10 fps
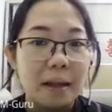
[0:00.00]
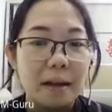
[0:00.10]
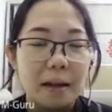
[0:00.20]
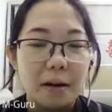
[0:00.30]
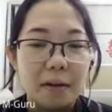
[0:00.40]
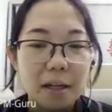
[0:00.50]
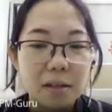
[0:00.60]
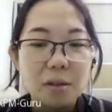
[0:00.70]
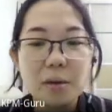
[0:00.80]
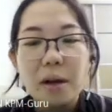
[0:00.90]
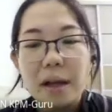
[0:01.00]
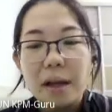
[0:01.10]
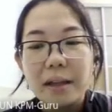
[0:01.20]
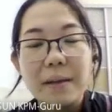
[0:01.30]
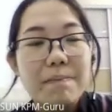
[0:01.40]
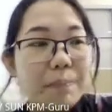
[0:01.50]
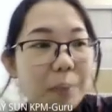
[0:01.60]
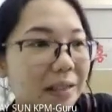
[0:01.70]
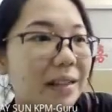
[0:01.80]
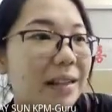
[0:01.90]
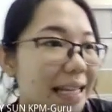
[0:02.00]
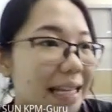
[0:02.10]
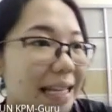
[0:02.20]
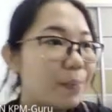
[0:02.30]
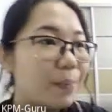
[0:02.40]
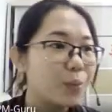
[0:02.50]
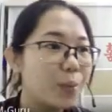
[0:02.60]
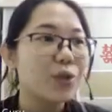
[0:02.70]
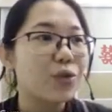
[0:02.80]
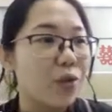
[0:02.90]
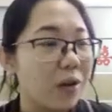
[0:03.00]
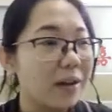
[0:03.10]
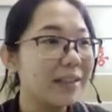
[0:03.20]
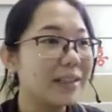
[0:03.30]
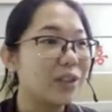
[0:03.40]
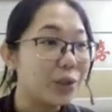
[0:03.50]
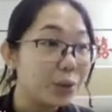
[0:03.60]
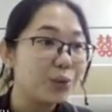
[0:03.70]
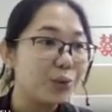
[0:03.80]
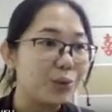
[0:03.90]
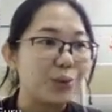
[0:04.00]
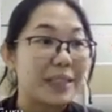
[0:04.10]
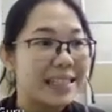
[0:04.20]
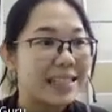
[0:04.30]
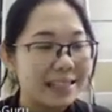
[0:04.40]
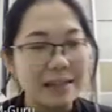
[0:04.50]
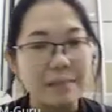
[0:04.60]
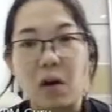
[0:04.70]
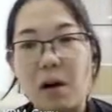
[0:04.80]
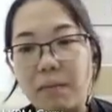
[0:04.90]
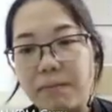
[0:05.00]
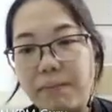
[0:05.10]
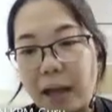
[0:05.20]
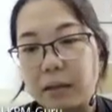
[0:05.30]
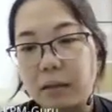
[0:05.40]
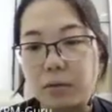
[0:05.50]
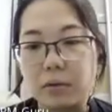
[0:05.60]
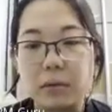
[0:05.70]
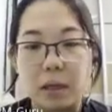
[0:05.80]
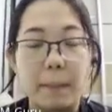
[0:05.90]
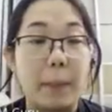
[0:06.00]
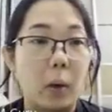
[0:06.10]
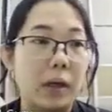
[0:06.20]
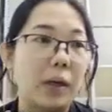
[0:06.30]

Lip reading: All right, so the burn is much more stronger due to the steam compared to the boiling